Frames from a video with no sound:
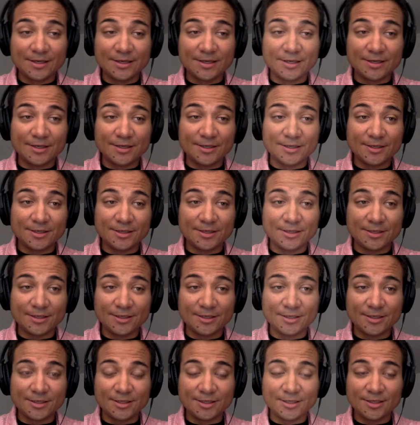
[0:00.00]

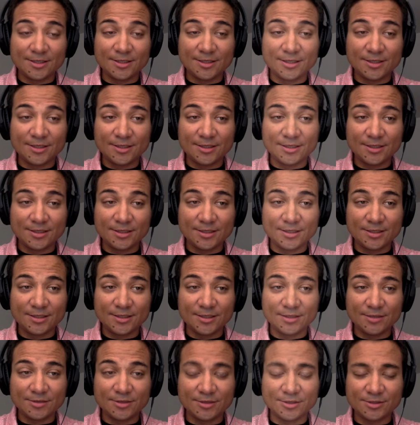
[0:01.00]

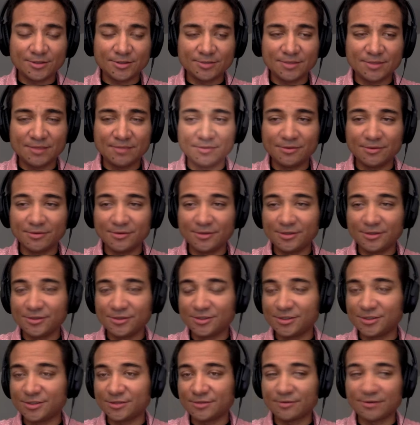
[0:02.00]
What else? People,
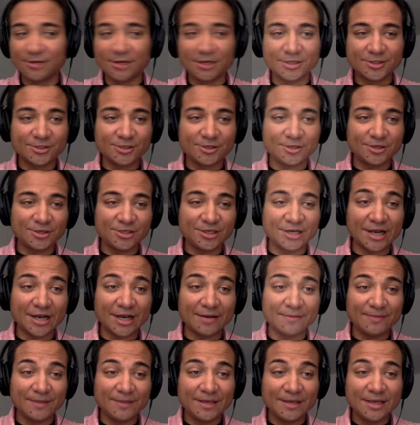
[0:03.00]
here's just the roster.
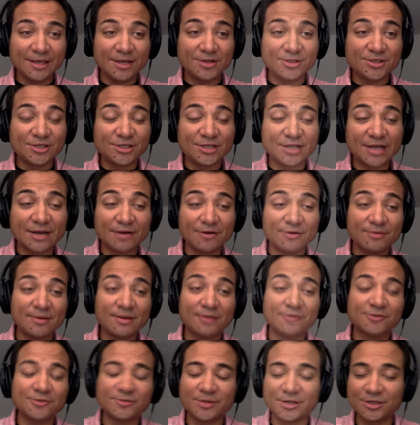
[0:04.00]
Chat, here's the chat room
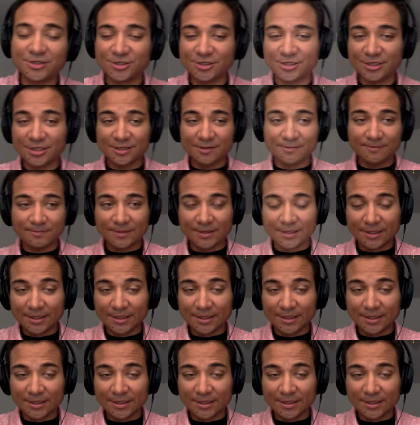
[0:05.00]
I was mentioning.